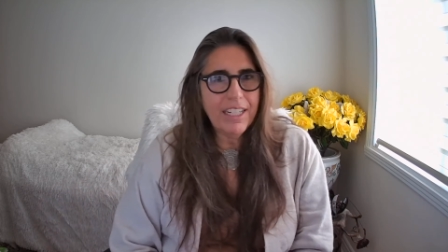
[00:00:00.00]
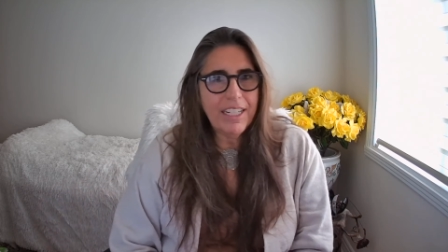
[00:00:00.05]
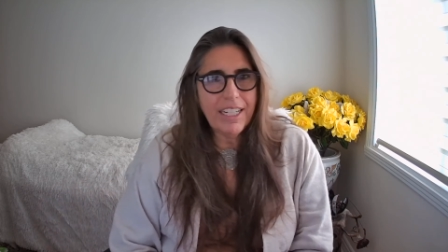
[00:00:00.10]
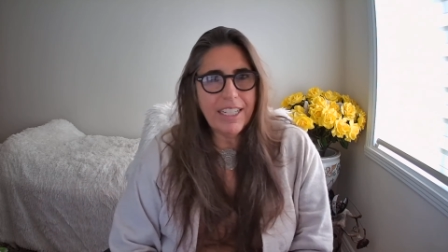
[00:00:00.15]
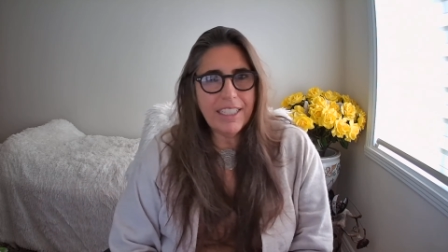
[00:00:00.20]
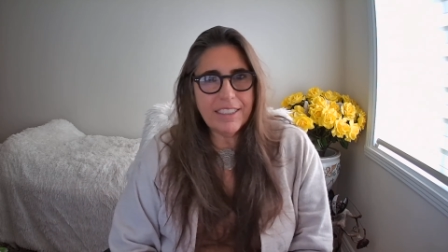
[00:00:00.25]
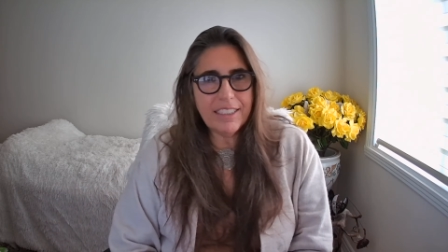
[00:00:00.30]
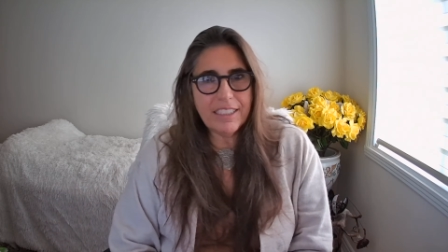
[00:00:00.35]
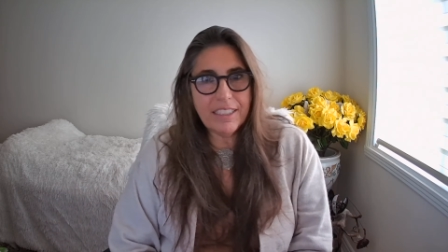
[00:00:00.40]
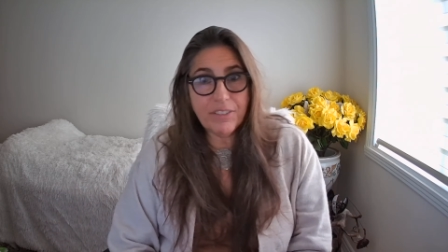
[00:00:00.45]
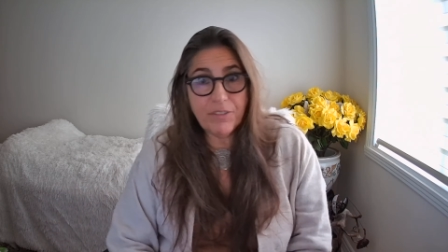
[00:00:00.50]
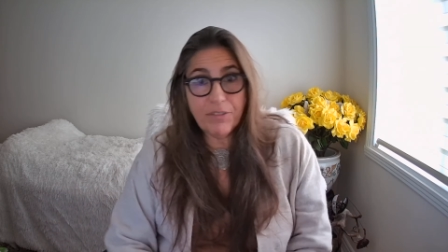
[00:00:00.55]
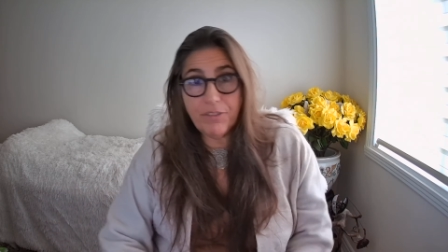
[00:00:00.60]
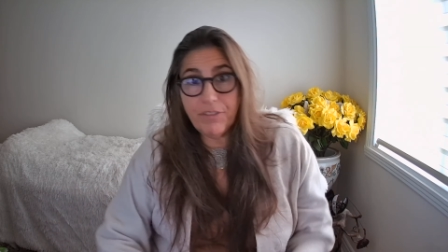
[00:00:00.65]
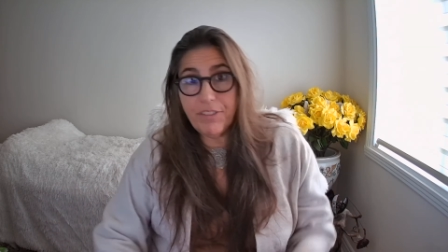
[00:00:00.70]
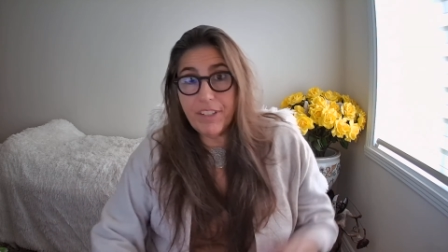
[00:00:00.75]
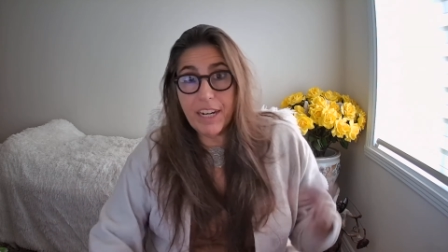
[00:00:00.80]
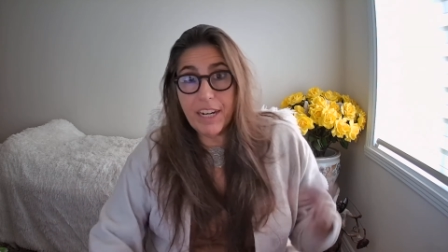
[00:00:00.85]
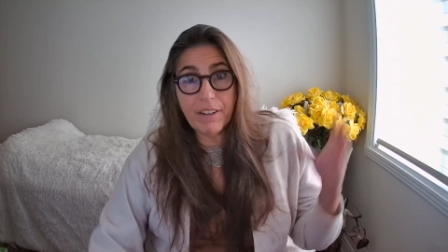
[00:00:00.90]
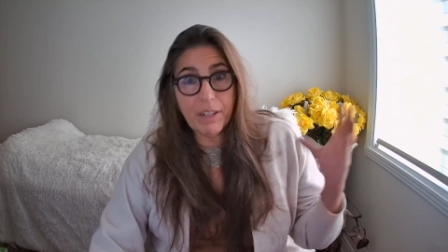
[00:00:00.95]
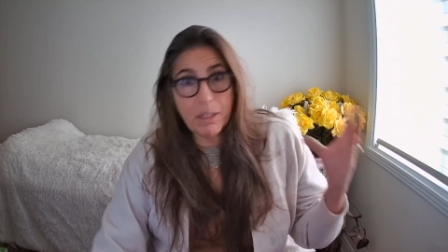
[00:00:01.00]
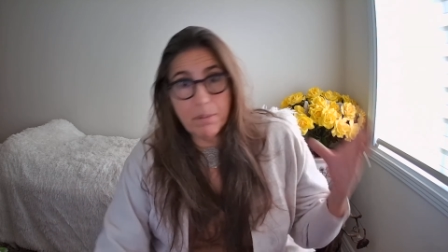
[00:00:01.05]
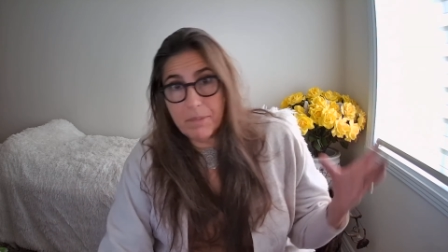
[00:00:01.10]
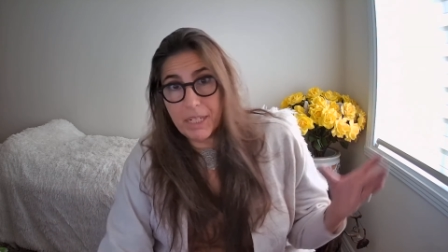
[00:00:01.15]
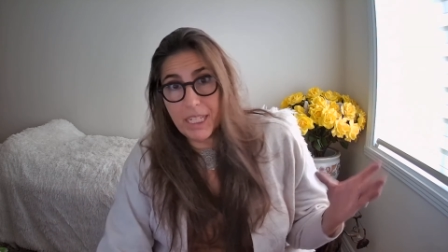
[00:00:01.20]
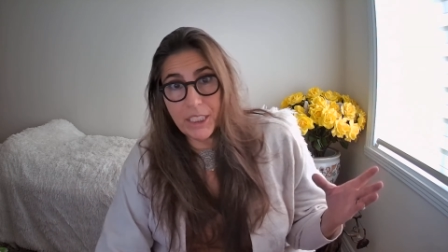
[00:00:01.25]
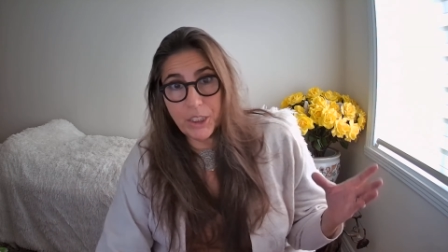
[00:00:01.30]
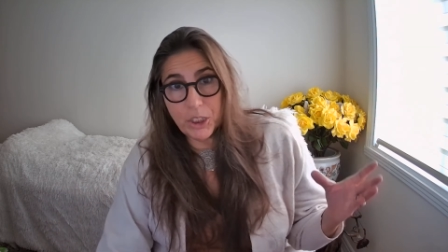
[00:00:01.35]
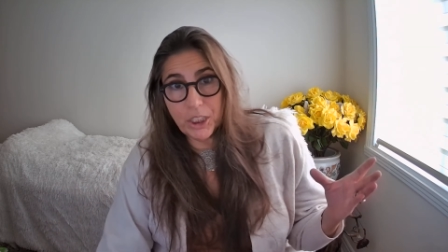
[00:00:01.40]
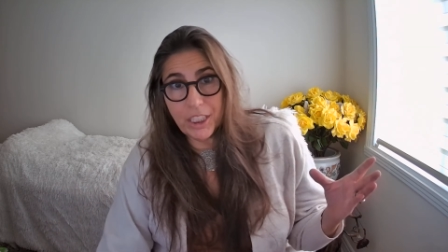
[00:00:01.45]
is it's very
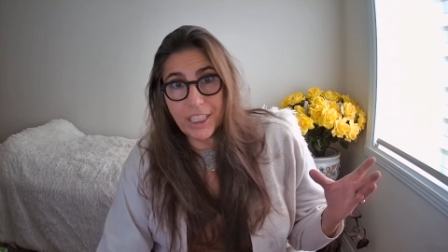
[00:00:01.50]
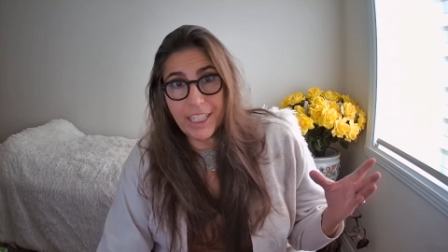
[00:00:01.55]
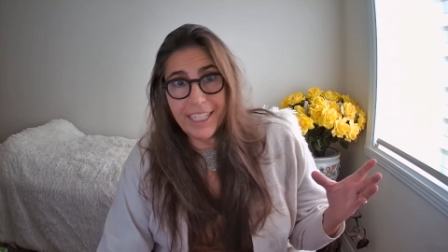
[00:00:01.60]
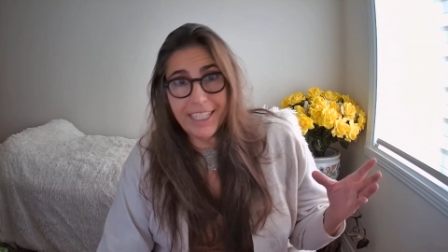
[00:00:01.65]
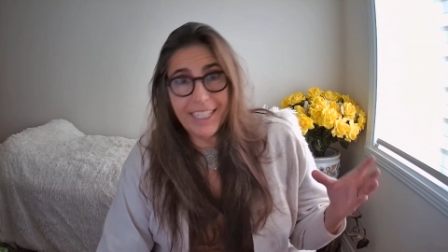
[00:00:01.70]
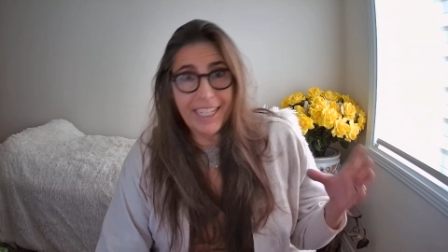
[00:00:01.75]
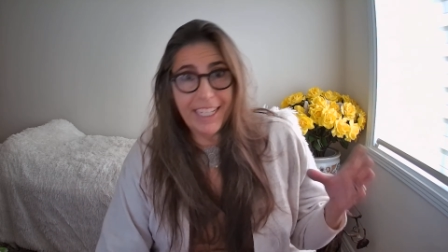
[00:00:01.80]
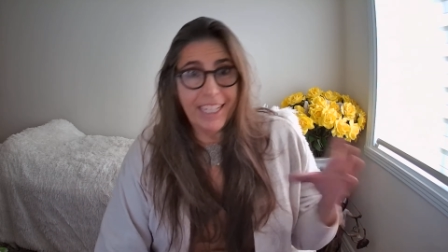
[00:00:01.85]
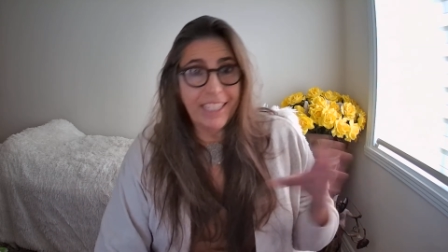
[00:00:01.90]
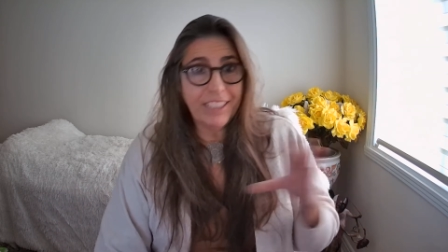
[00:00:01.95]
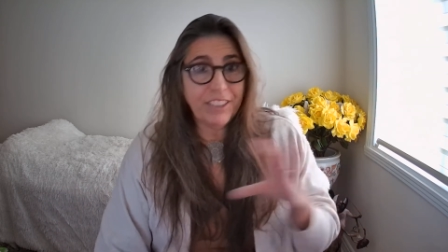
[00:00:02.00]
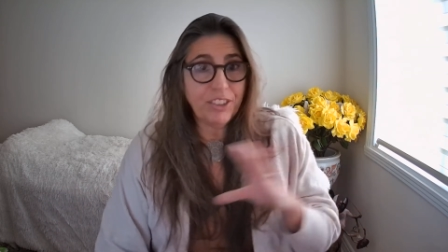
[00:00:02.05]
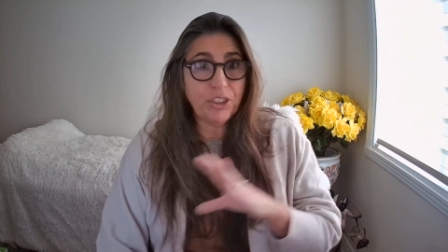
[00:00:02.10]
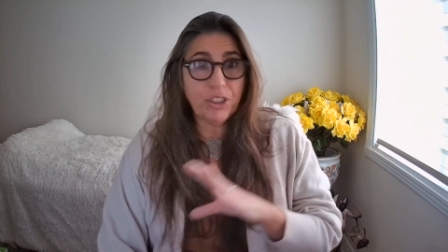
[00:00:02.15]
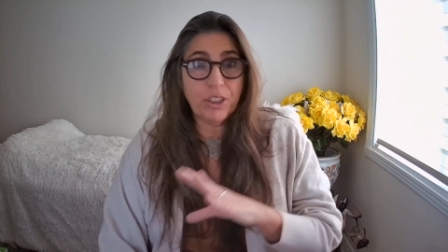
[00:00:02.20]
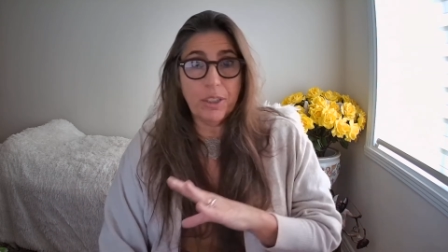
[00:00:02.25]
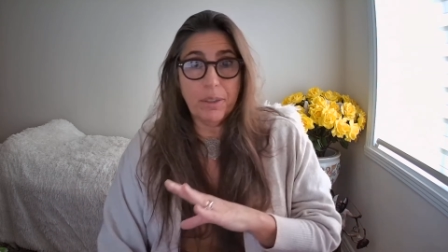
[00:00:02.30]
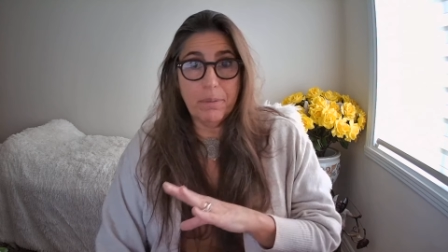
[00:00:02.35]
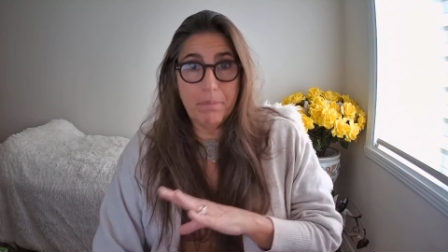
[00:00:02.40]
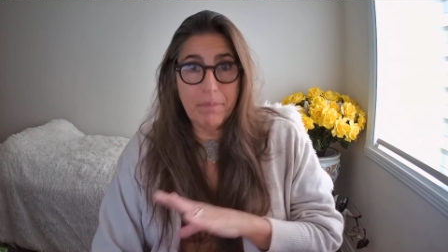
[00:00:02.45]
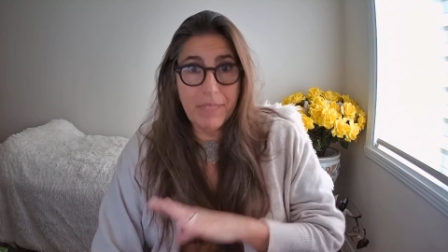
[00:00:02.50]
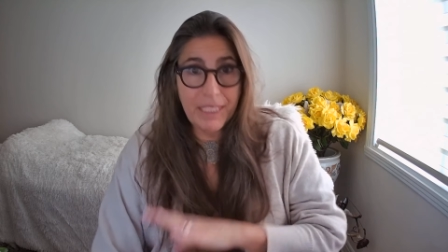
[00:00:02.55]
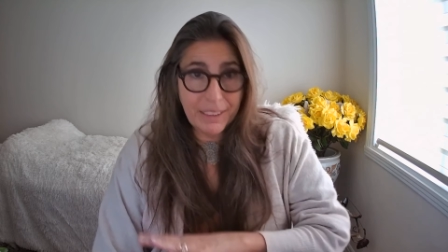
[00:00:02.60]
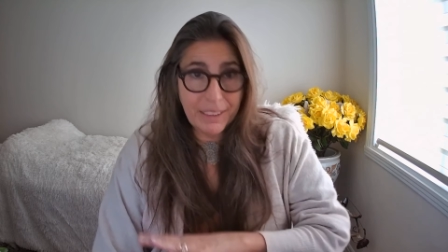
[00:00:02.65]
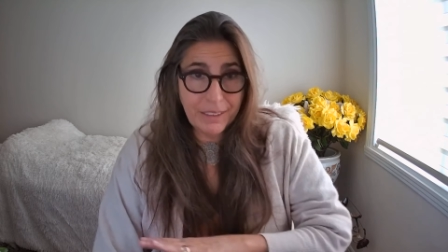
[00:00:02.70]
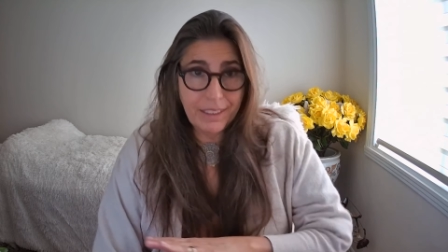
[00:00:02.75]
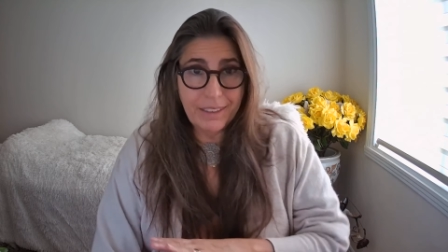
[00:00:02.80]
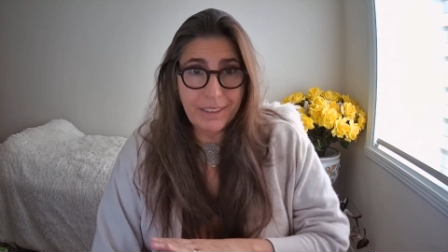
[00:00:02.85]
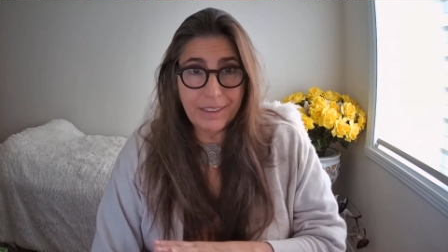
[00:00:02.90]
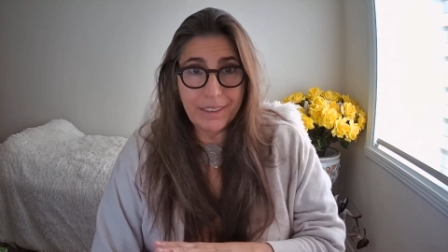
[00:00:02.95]
much like eastern
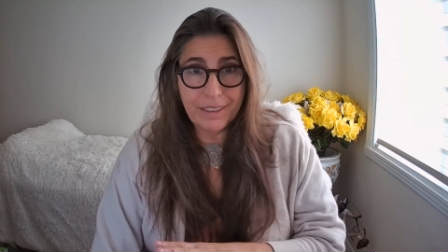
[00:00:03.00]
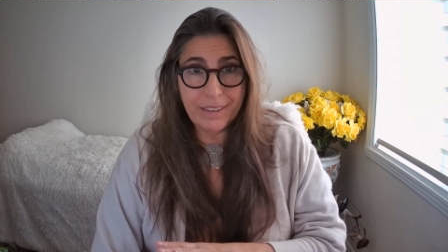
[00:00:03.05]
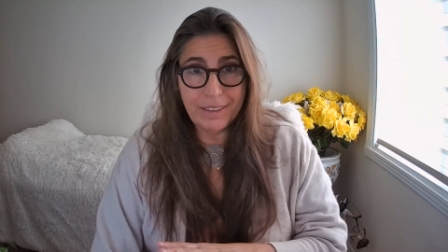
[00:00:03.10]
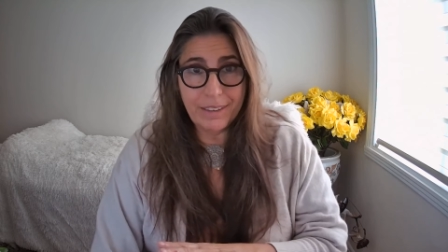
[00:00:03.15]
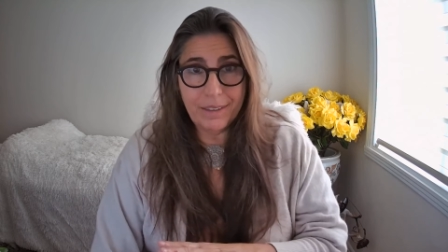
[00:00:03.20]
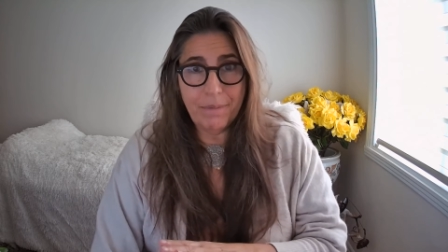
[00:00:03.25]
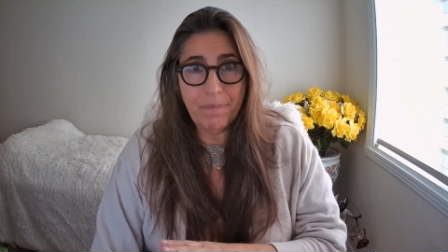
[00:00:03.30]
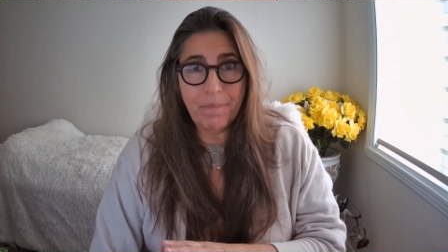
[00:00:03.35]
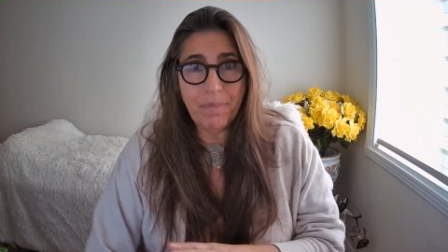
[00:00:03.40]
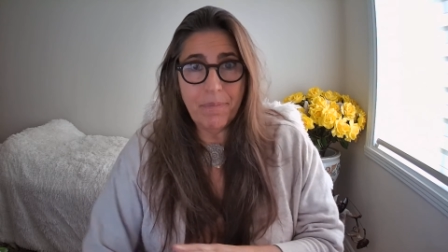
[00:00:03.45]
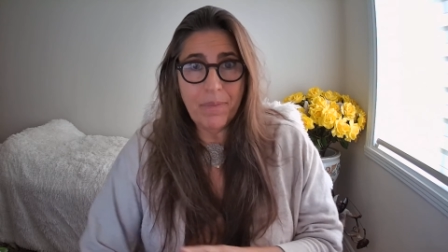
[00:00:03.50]
mysticism